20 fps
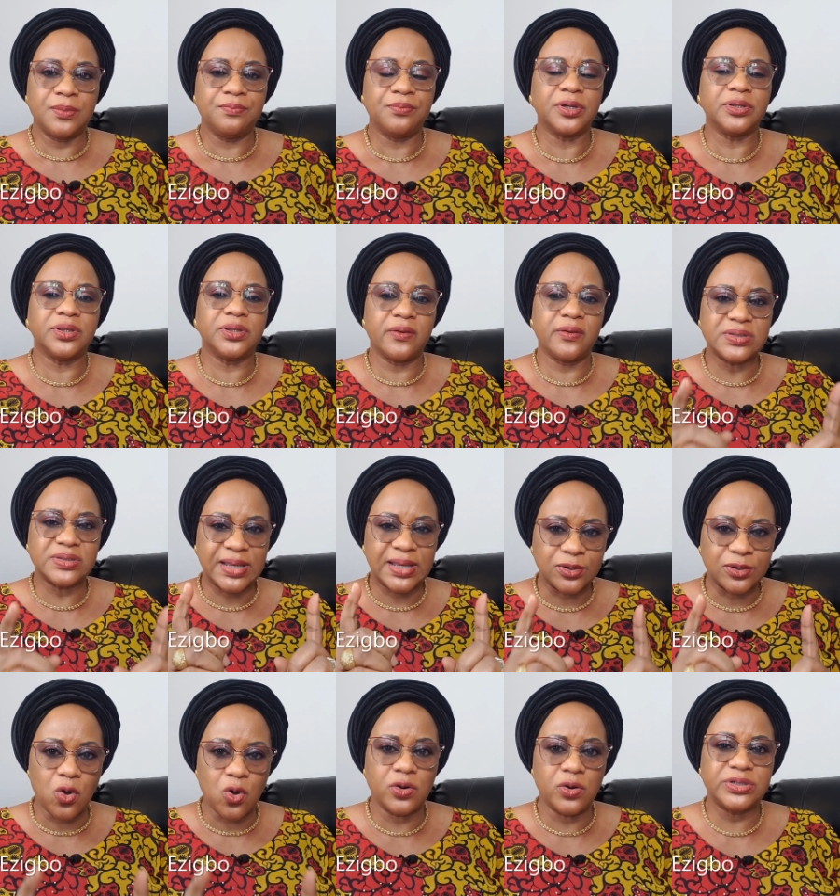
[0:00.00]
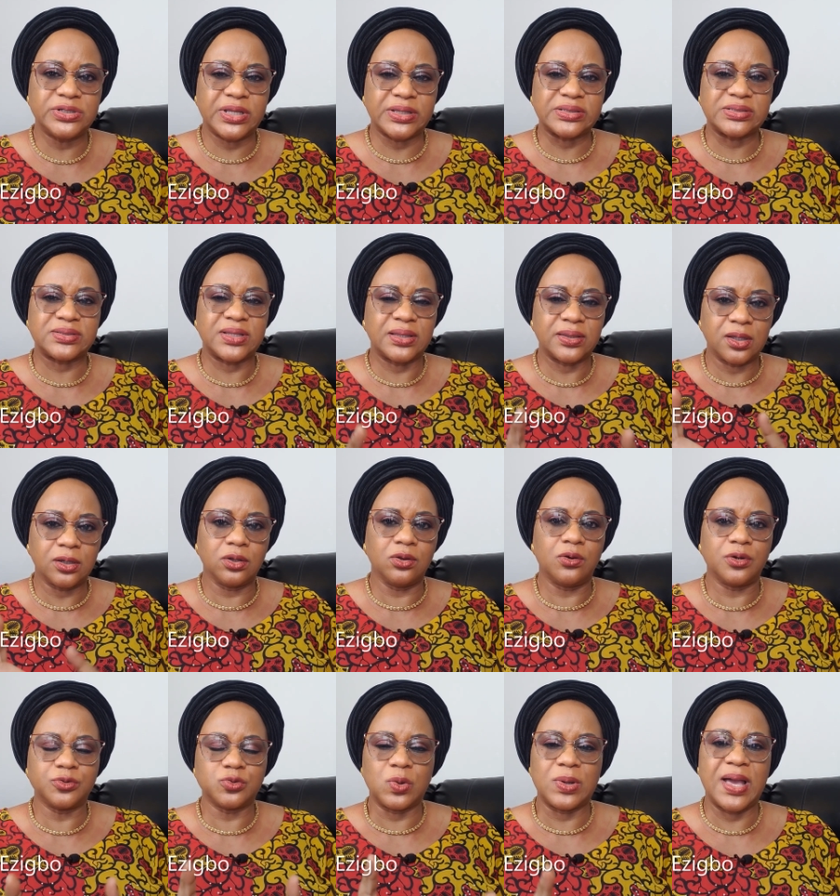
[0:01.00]
but there is an audience that the
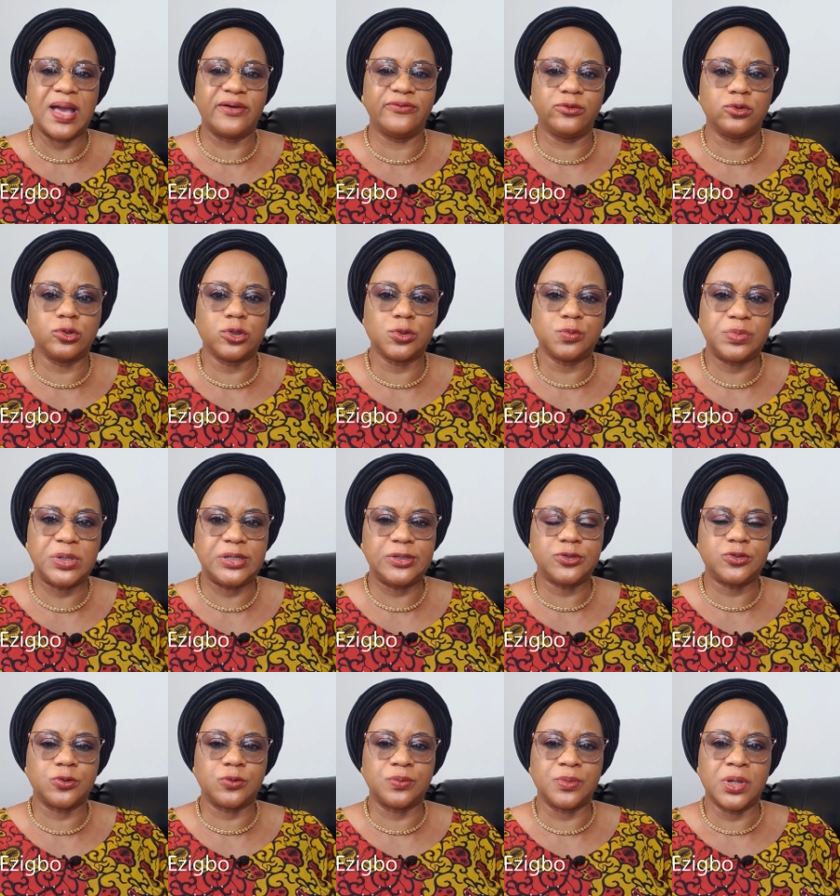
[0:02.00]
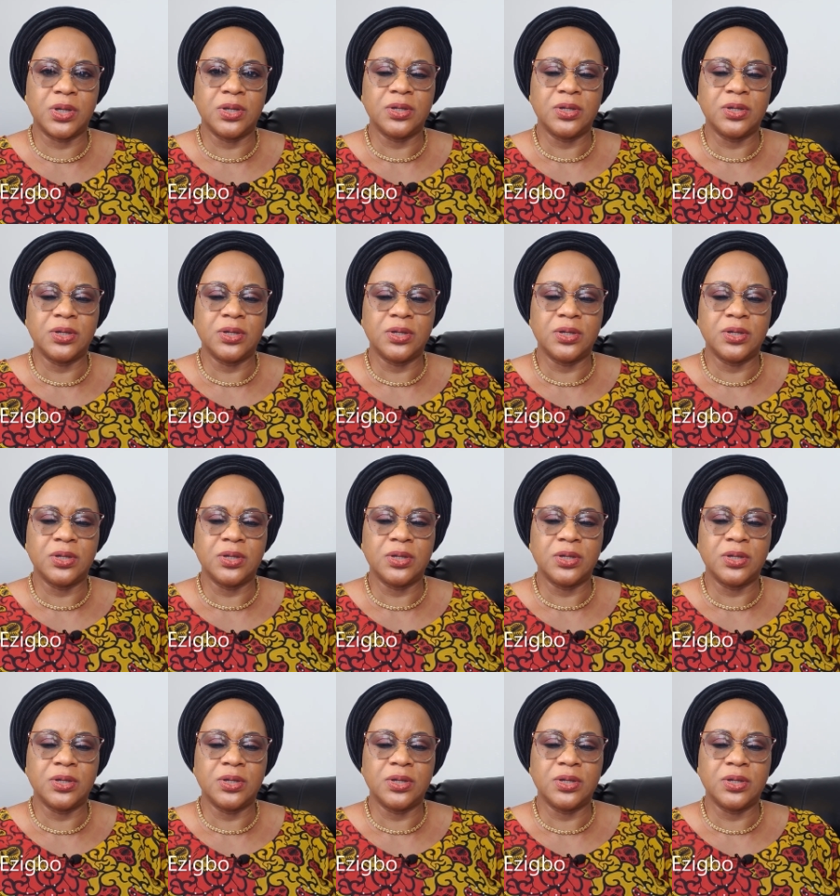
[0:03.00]
Lord will have you speak to.